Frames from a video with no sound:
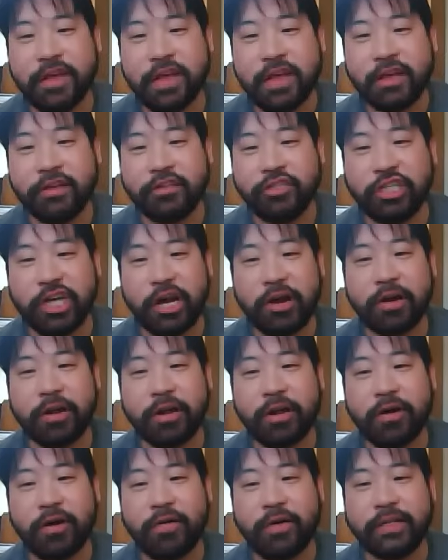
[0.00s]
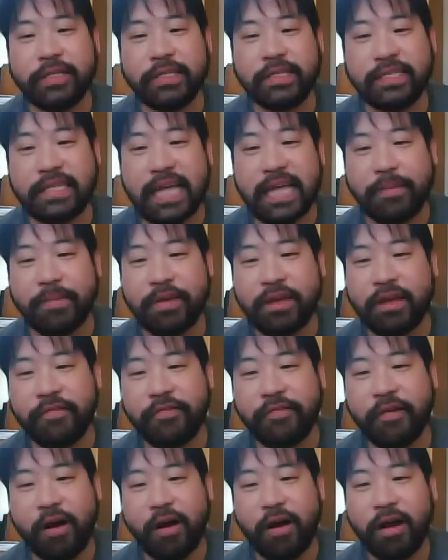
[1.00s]
we have Jericho and
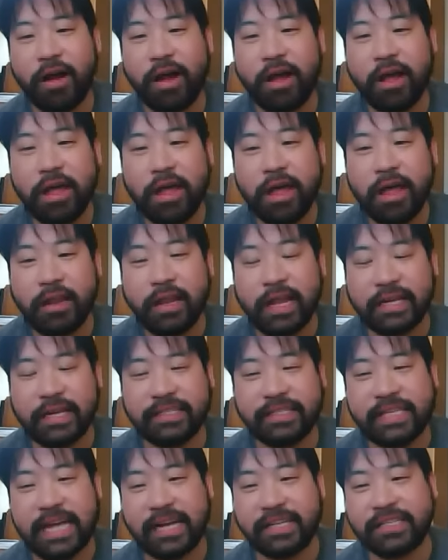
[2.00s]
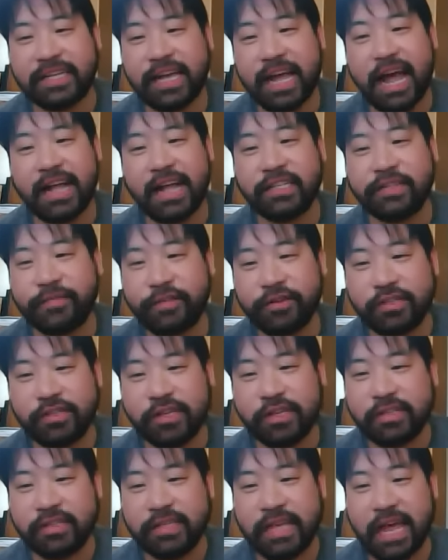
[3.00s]
Sammy Guevara, Les Sex Gods
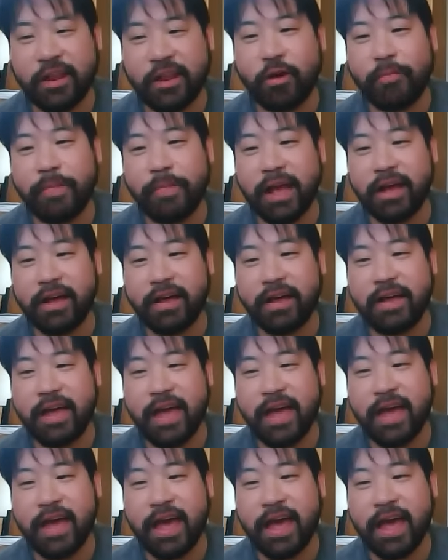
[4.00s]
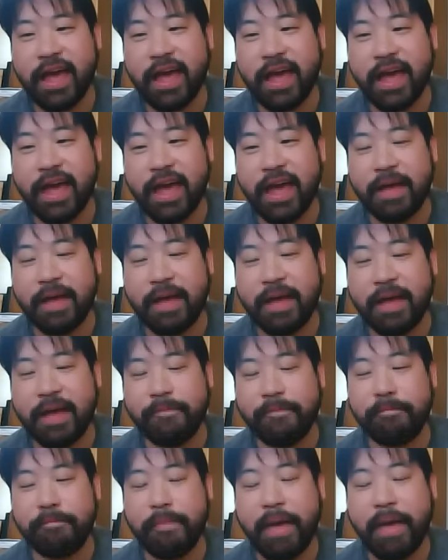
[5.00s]
versus Kenny Omega and
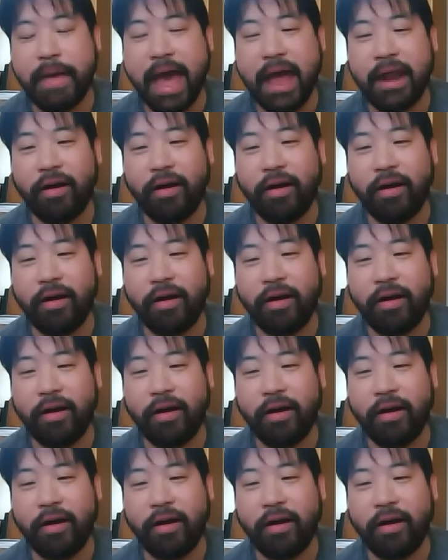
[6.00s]
Matt